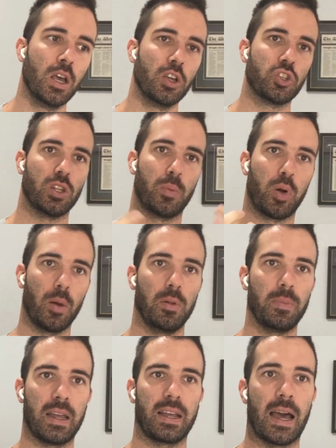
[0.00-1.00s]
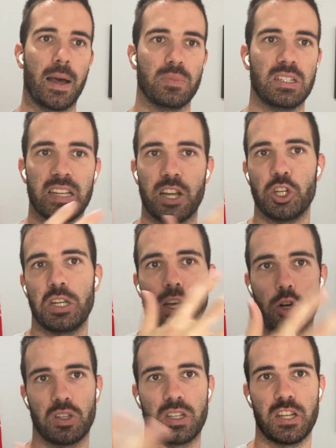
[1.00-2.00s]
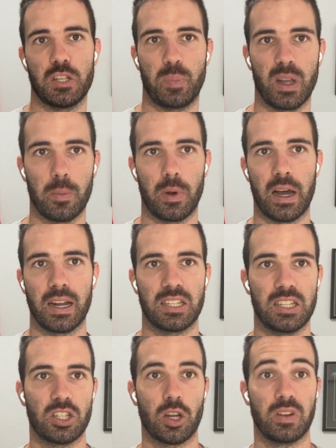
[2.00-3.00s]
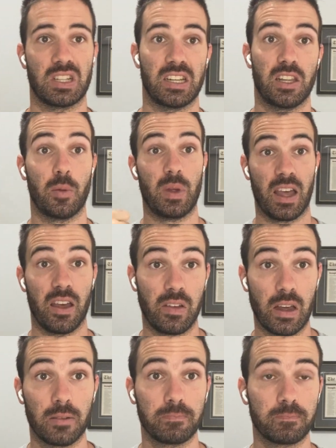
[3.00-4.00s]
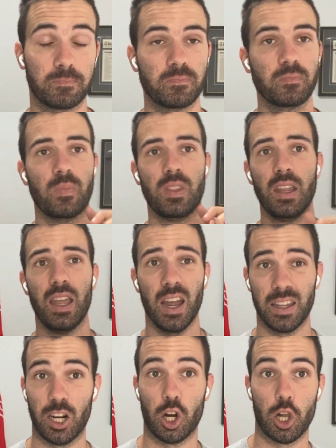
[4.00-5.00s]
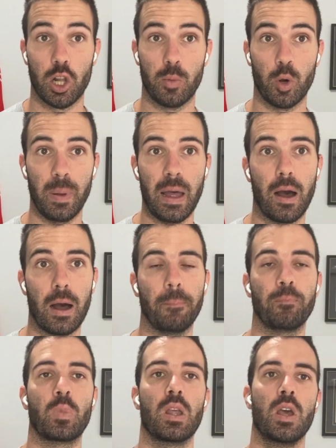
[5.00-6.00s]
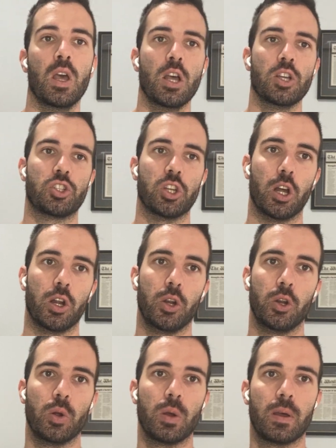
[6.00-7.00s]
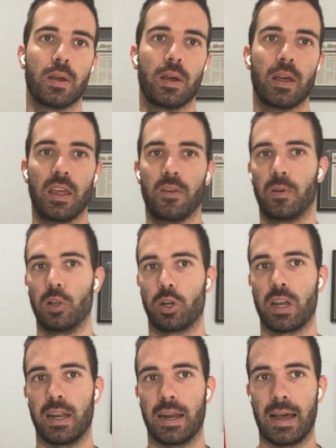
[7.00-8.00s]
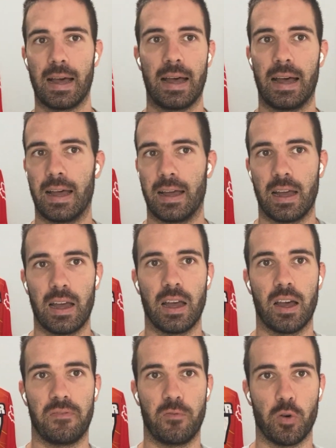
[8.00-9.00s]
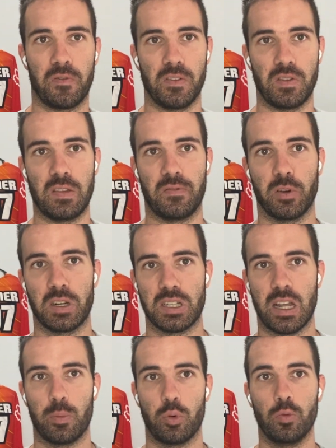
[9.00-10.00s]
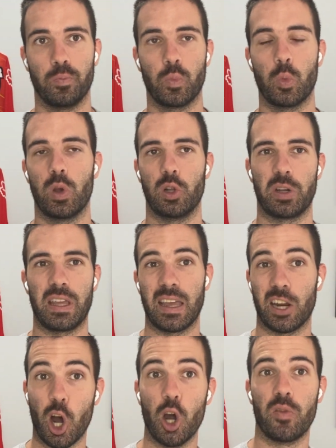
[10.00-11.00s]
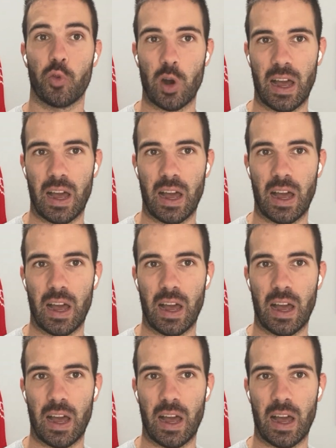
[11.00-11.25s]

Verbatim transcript: So the problem that comes is as you get onto these bigger bikes, is obviously they're a bit heavier and they got a lot more power. So if we look at uh, a 450, for example, we're looking at over